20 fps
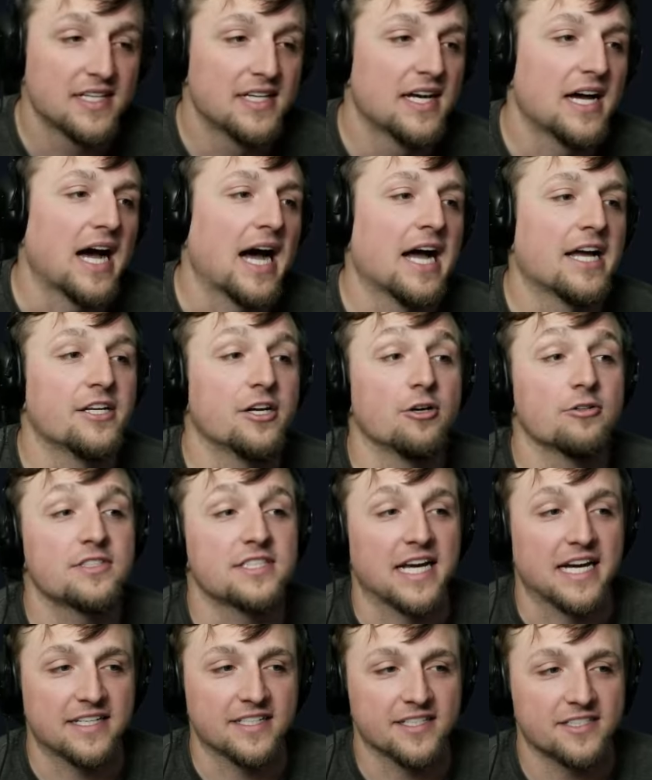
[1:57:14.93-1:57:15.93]
I know
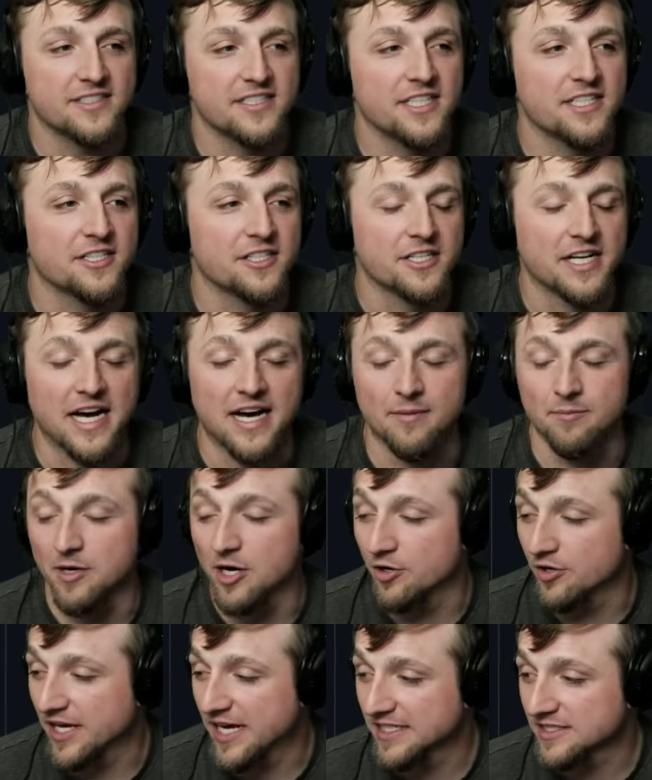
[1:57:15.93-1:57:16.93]
technically they're not
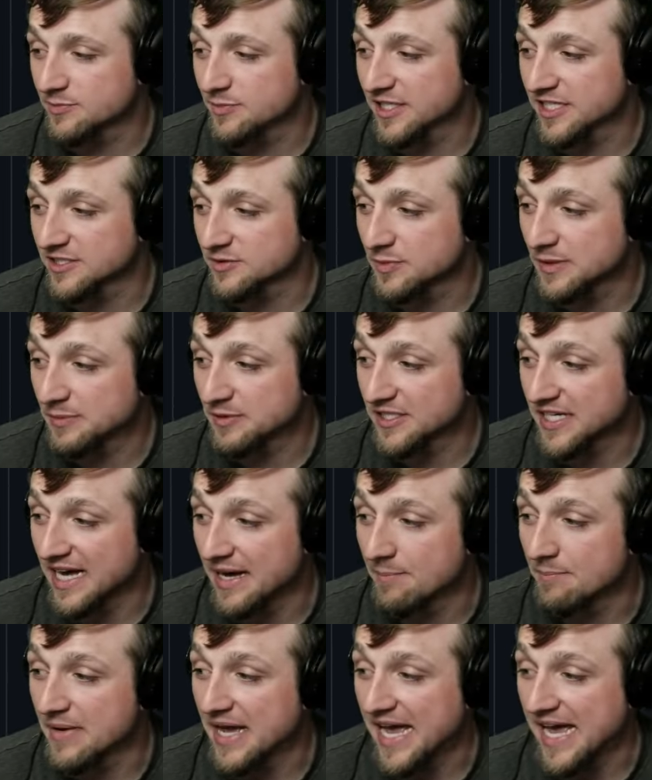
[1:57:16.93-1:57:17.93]
monads because people
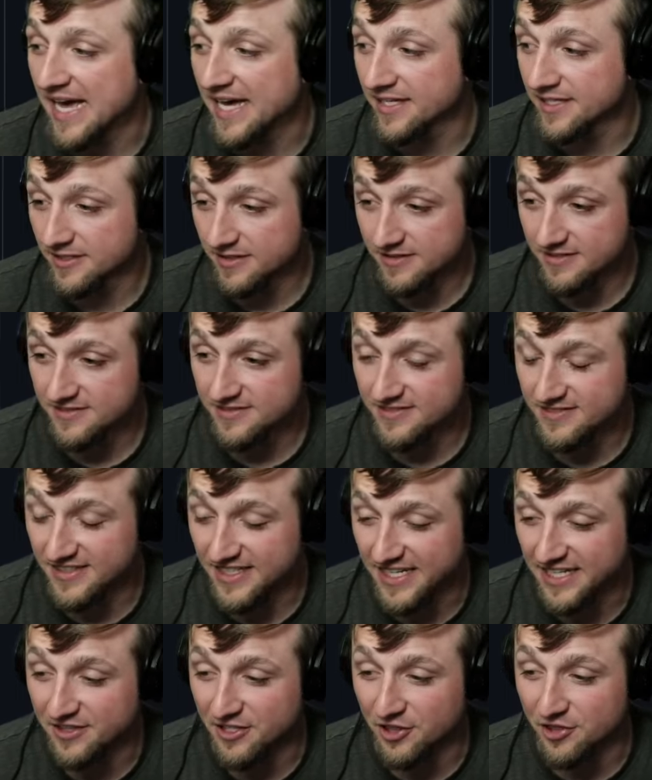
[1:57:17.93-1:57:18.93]
got mad
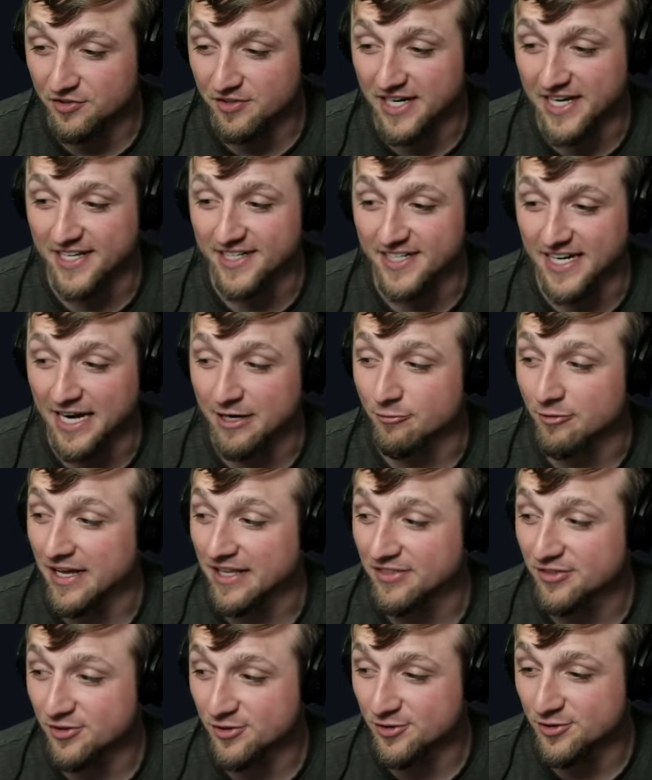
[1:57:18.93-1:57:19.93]
in the thread. I
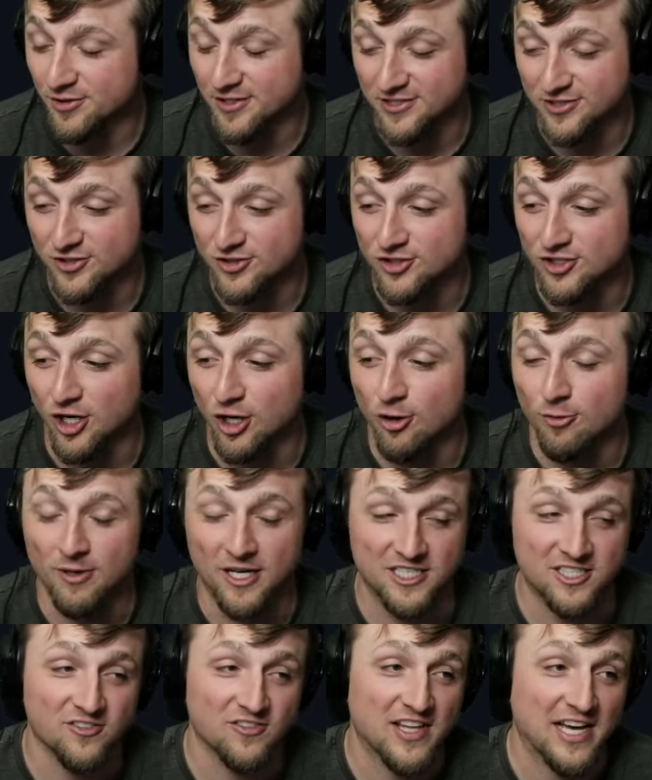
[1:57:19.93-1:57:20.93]
read through so
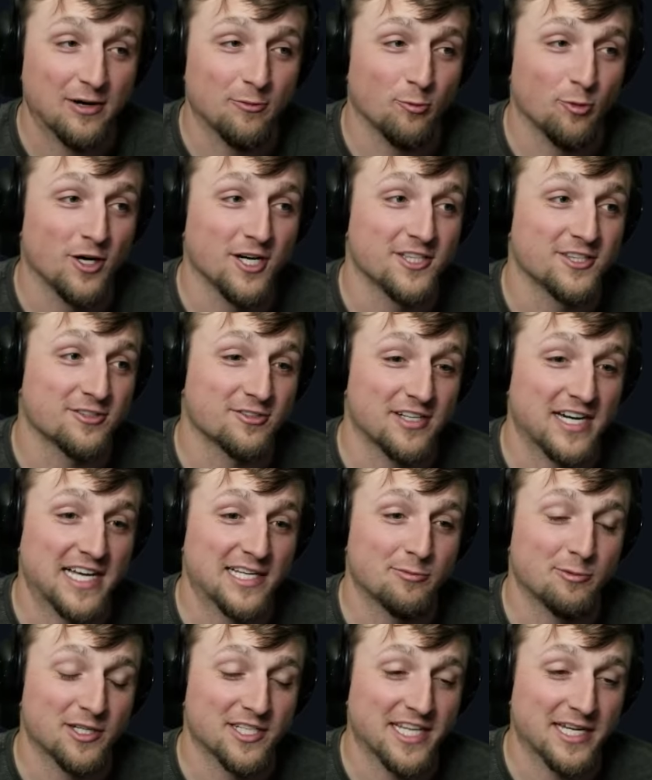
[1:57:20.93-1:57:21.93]
much of that one thread
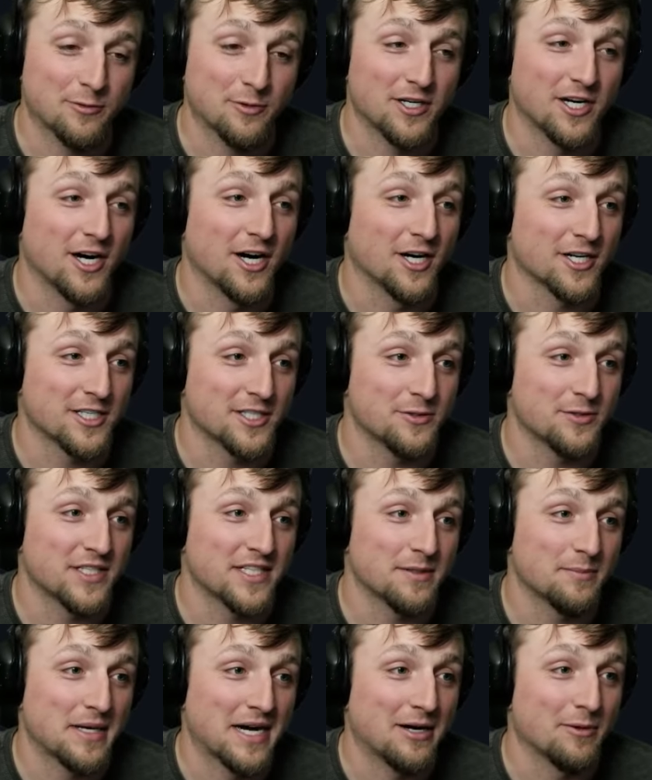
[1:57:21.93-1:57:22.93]
where they were arguing
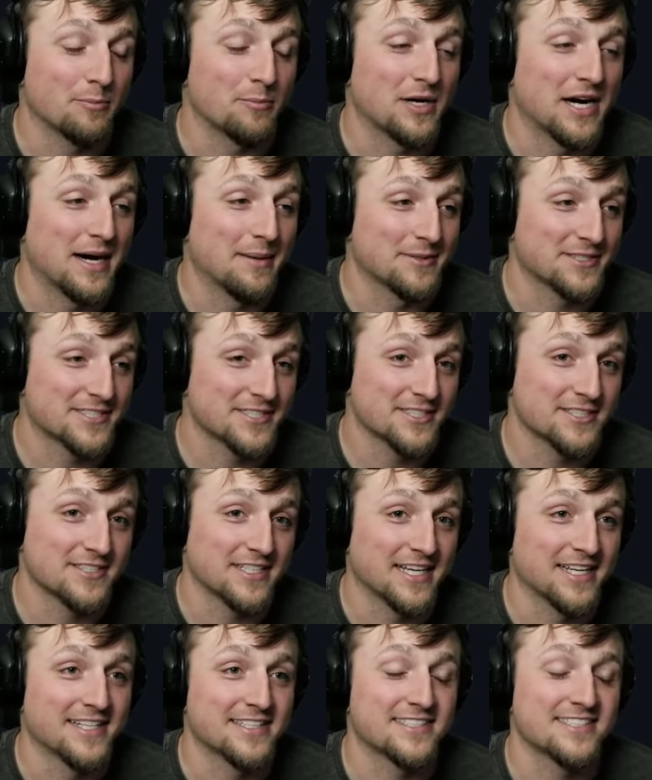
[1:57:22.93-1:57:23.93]
about promises
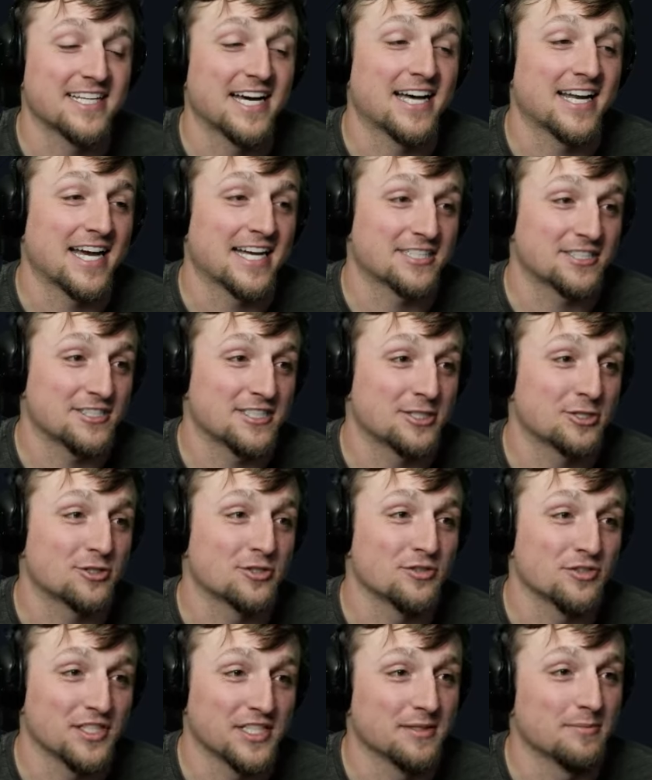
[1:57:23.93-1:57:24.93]
and it's not actually
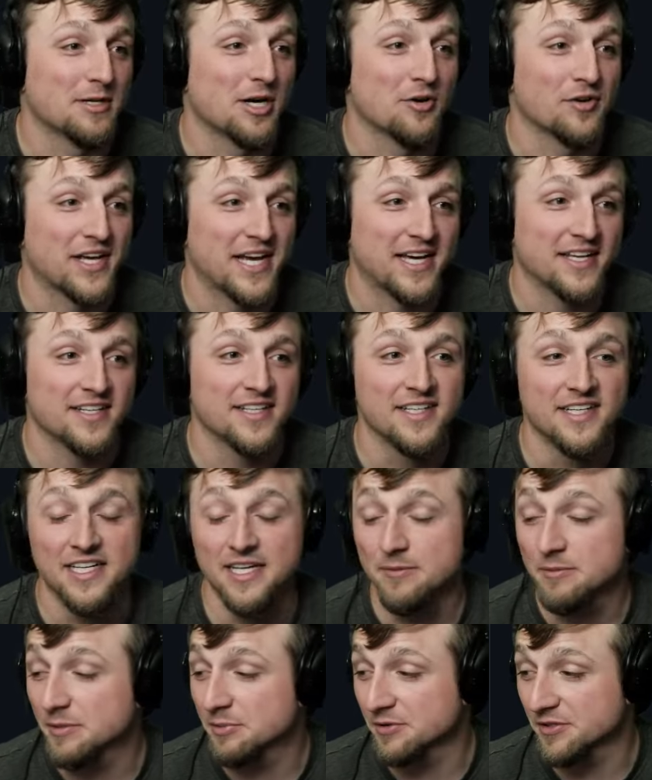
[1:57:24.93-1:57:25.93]
truly a monad.
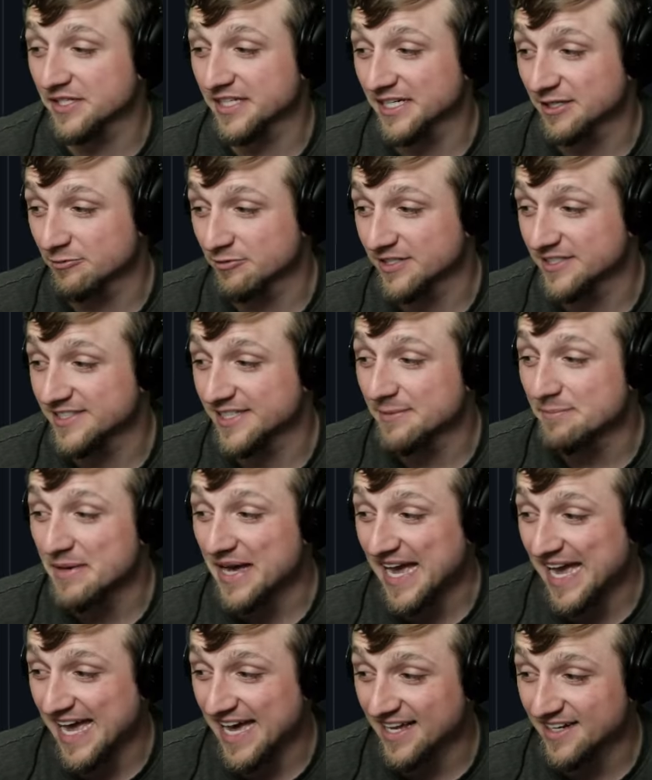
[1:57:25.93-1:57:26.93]
People were getting really
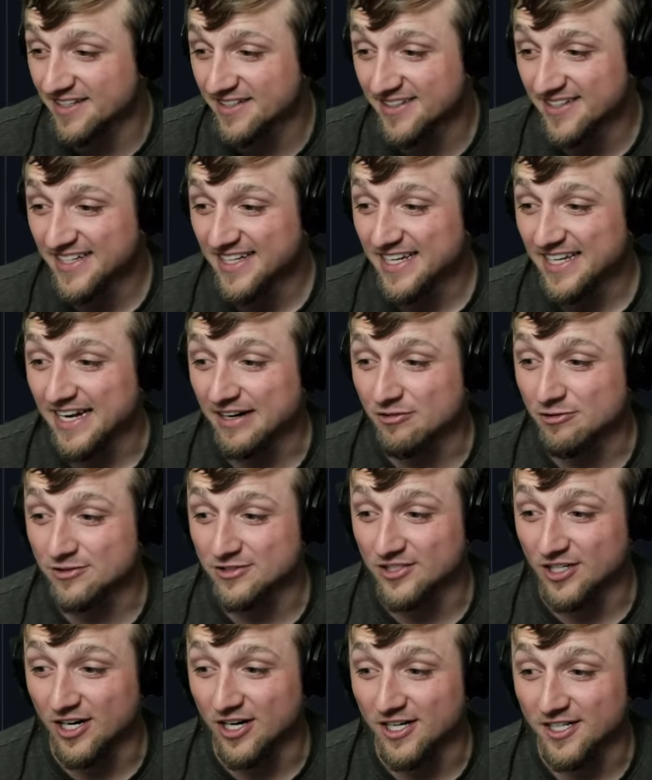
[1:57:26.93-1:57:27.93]
mad. Everyone
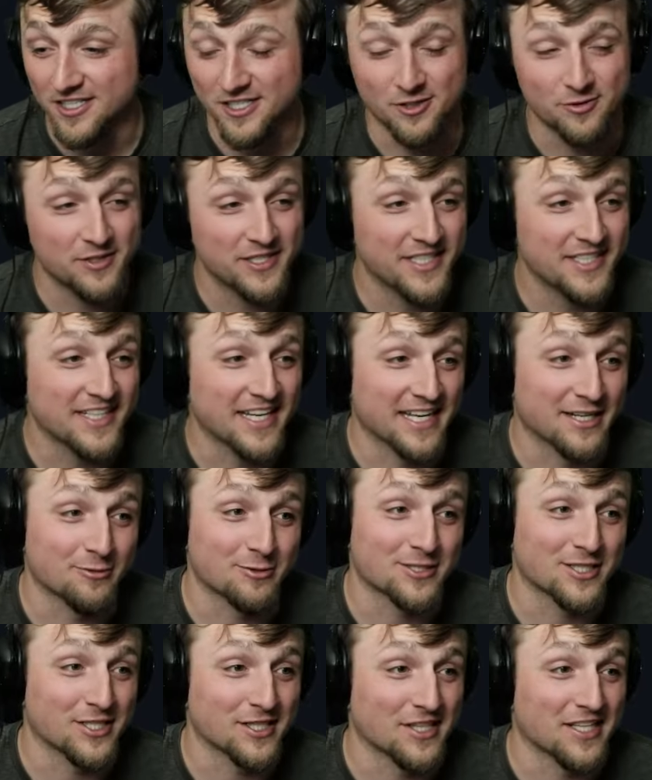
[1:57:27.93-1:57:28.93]
was arguing and it
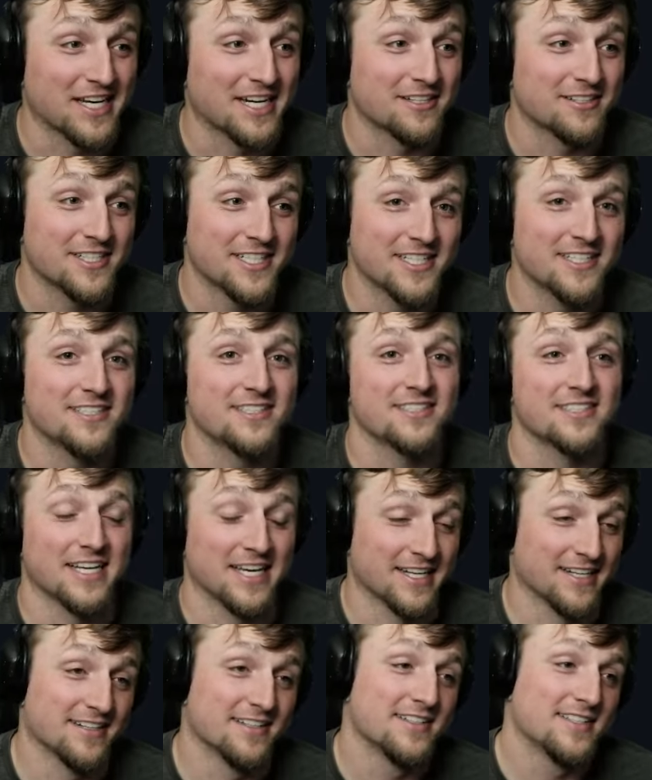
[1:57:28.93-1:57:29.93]
was hilarious.
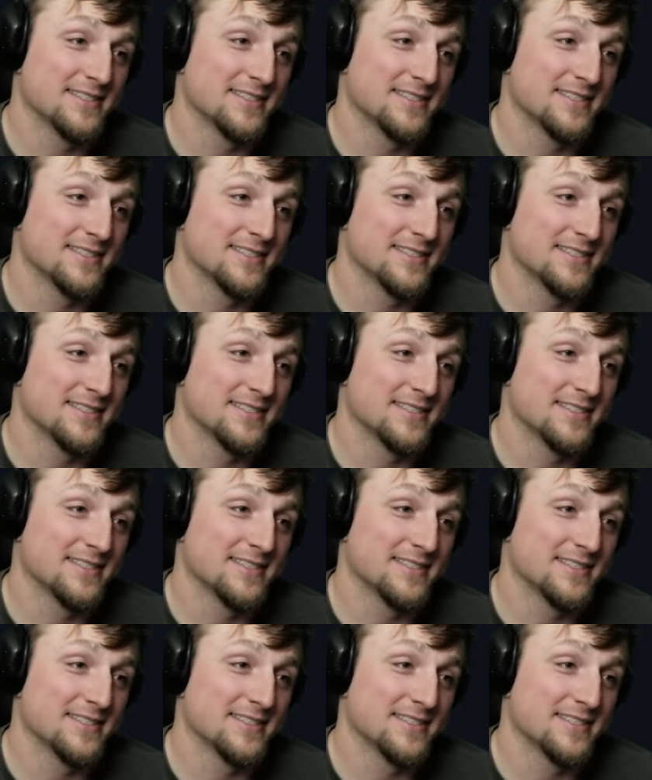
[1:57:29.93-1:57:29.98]
And